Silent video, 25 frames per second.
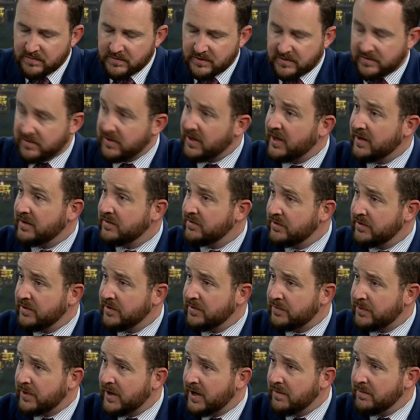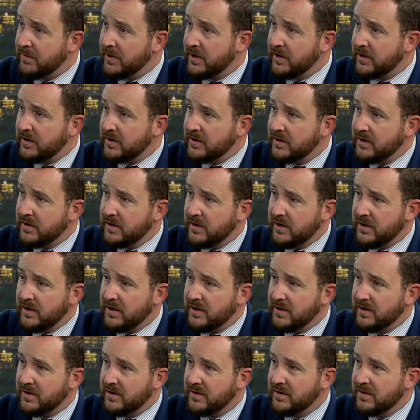this lot during the primary
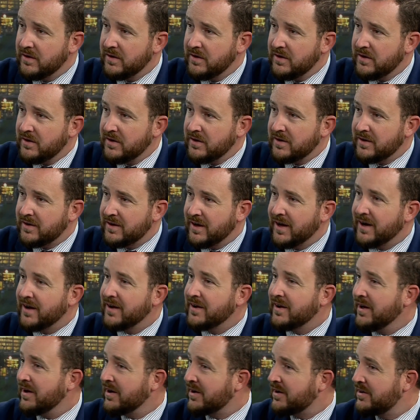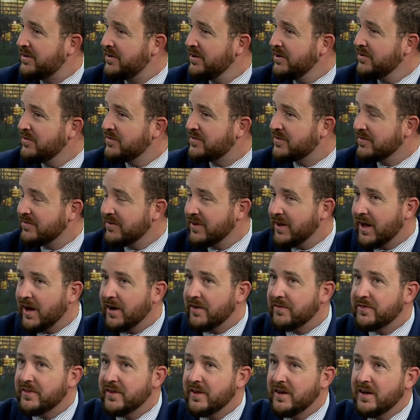and yeah. got, got accused of a
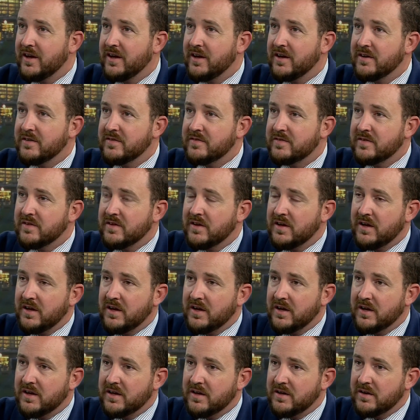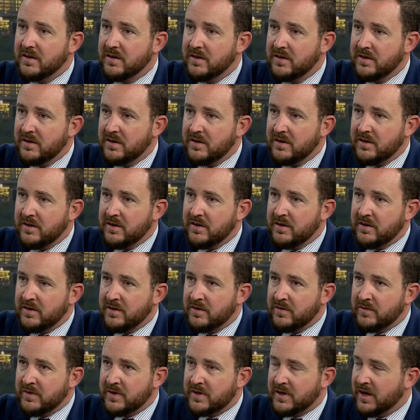lot of things yeah. and you
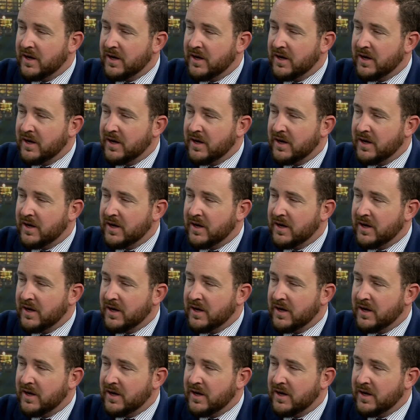know we